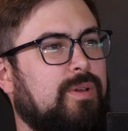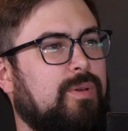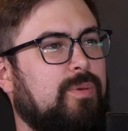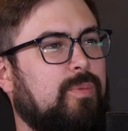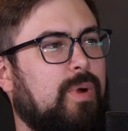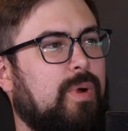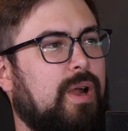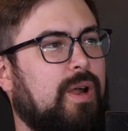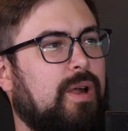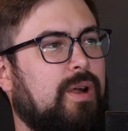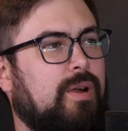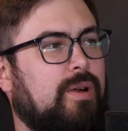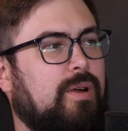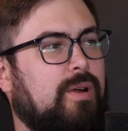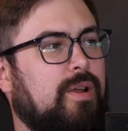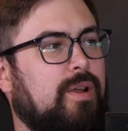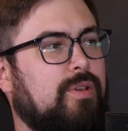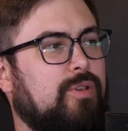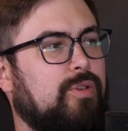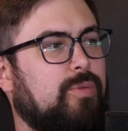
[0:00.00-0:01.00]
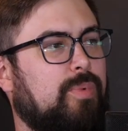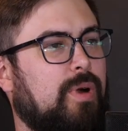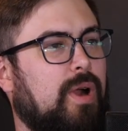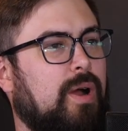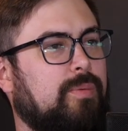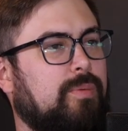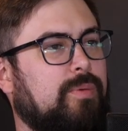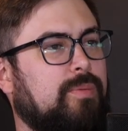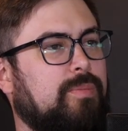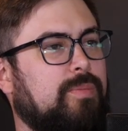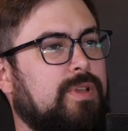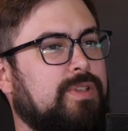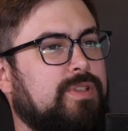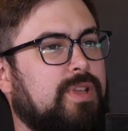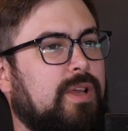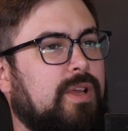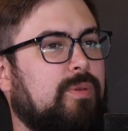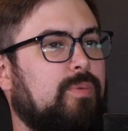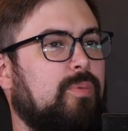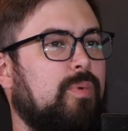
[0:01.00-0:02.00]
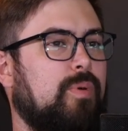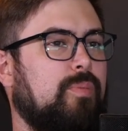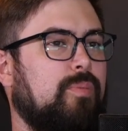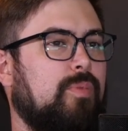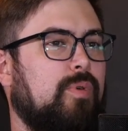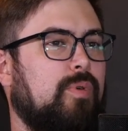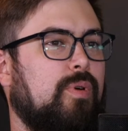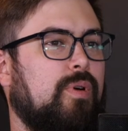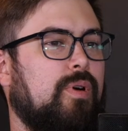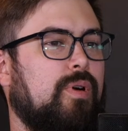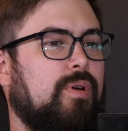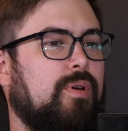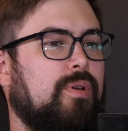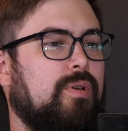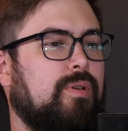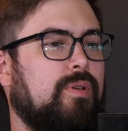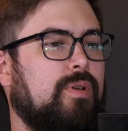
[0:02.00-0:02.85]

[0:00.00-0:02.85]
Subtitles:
where a new problem is like one more